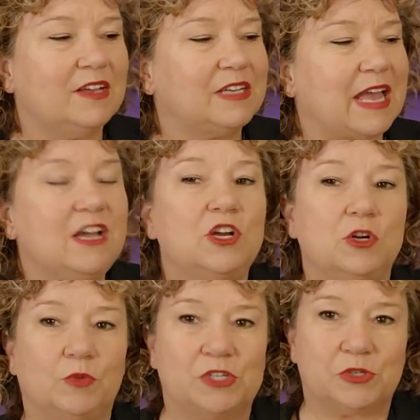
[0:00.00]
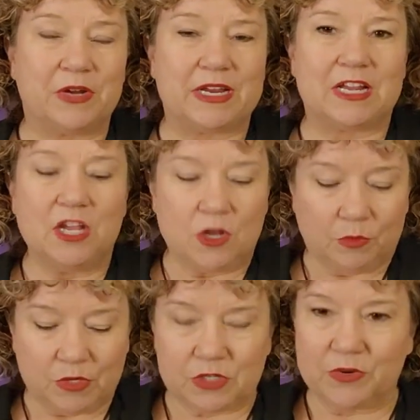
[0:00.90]
Okay, retreat.
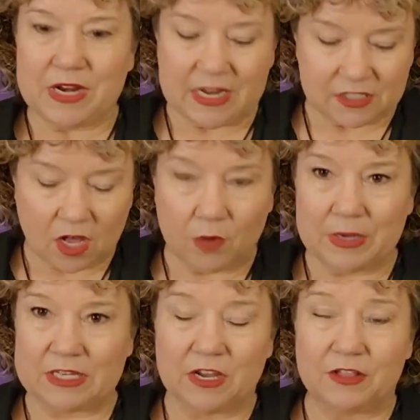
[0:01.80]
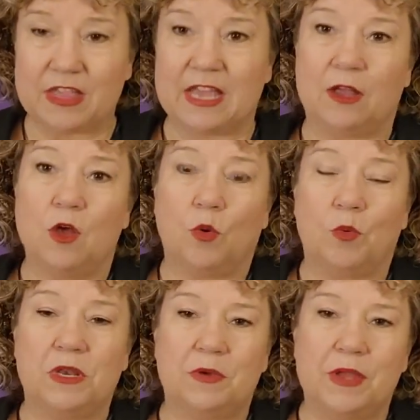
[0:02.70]
Retreat is always a good thing.
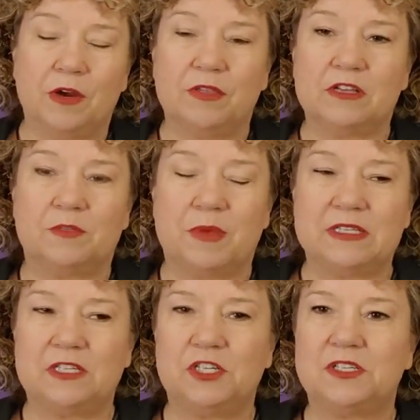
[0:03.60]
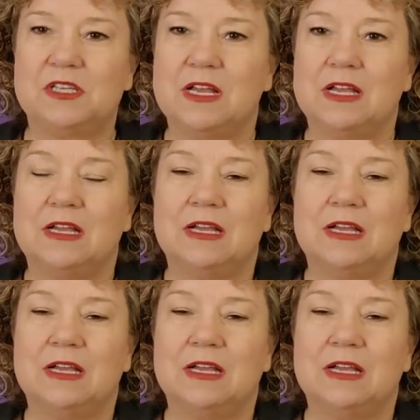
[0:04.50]
When you hear those messages,